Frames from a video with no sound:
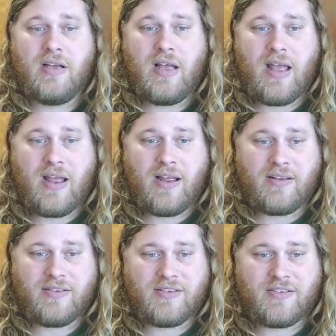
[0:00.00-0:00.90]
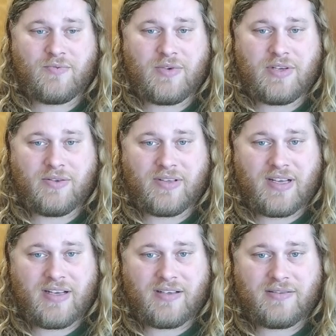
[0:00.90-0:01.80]
And
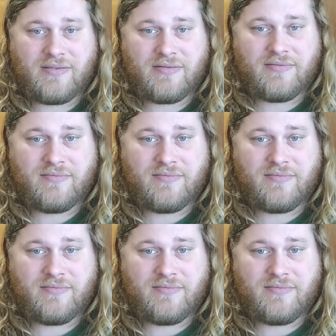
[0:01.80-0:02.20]
we'll